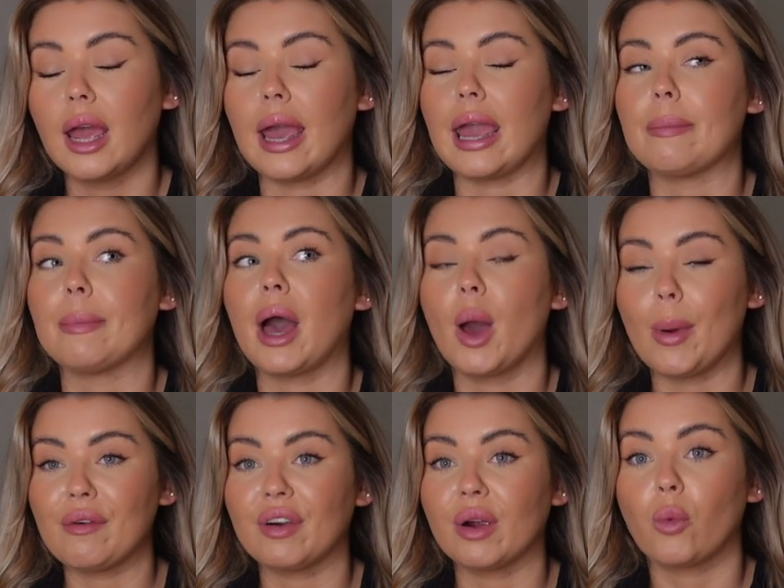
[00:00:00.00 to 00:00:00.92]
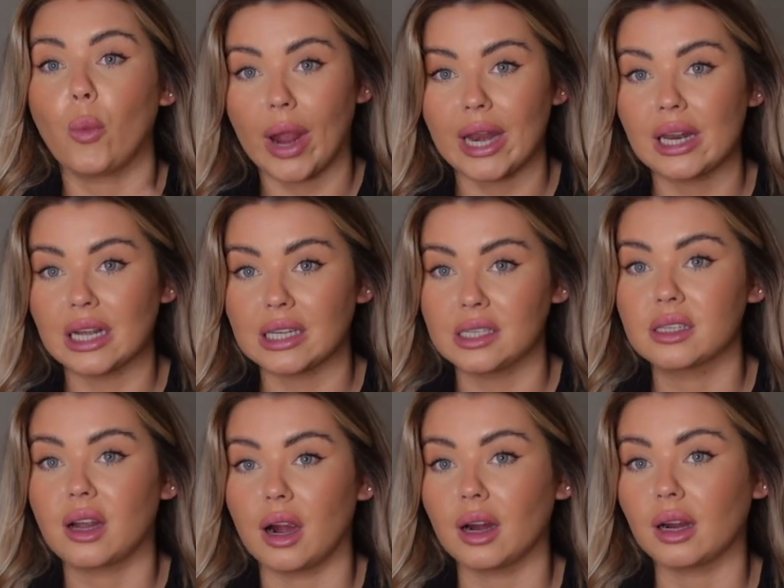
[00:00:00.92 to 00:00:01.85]
However, when that
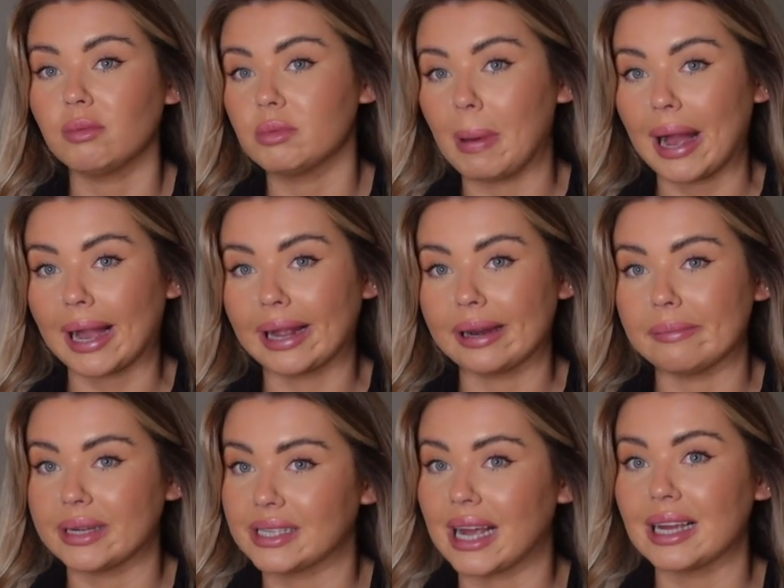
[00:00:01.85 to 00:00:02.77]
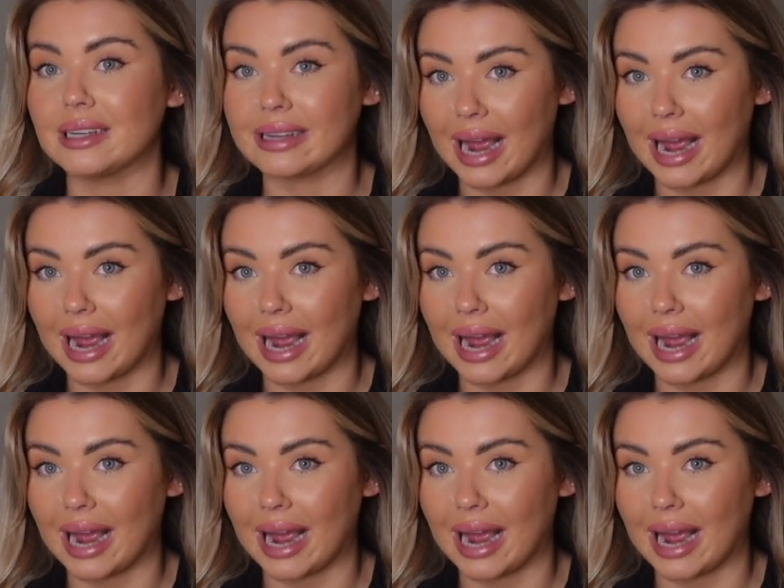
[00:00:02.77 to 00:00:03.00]
skirt comes back in my size,